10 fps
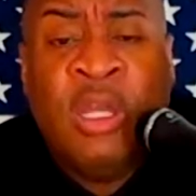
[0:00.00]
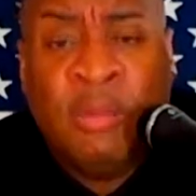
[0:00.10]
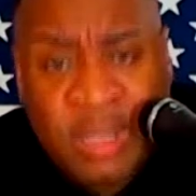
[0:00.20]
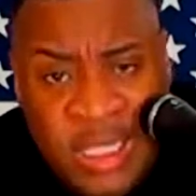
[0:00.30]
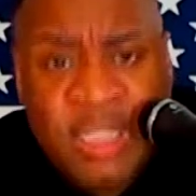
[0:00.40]

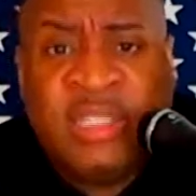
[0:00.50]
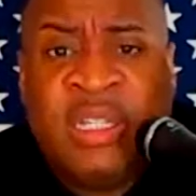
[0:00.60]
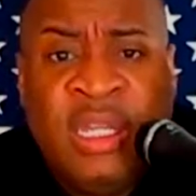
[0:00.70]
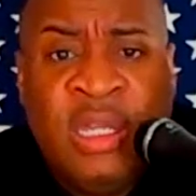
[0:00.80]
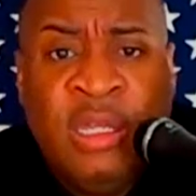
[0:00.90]
Please
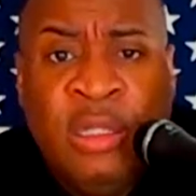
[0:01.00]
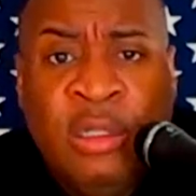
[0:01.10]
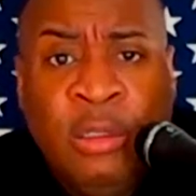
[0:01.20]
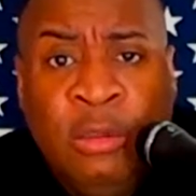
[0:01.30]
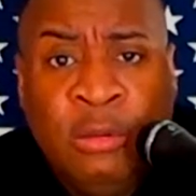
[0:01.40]

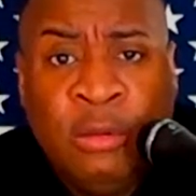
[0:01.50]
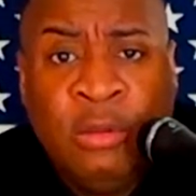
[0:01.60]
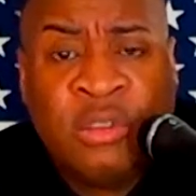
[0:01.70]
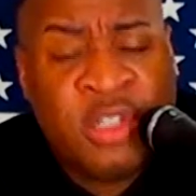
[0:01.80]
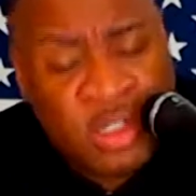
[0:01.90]

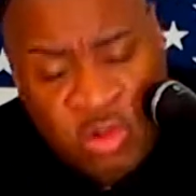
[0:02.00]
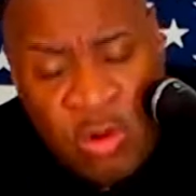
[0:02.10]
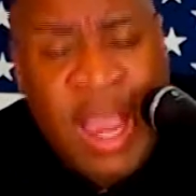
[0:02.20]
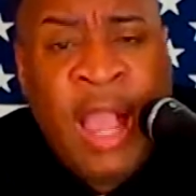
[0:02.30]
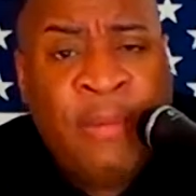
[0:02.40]

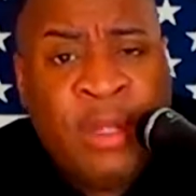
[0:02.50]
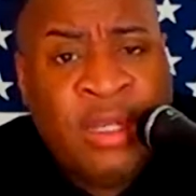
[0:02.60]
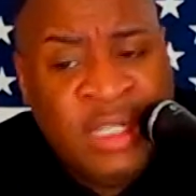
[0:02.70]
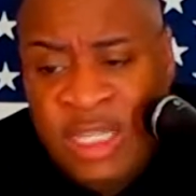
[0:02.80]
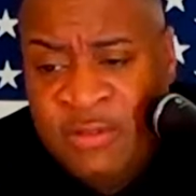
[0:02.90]
subscribe
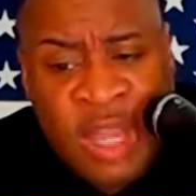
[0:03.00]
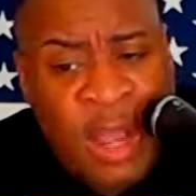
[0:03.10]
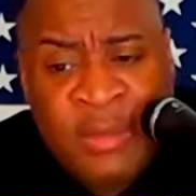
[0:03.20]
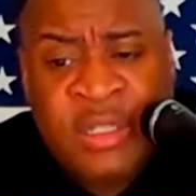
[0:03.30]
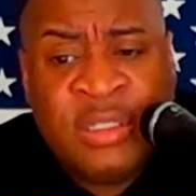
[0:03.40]
and leave
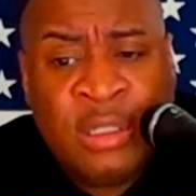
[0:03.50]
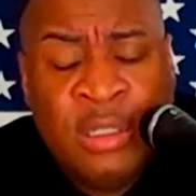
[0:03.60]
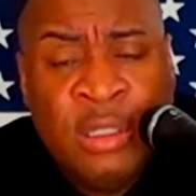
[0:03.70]
comments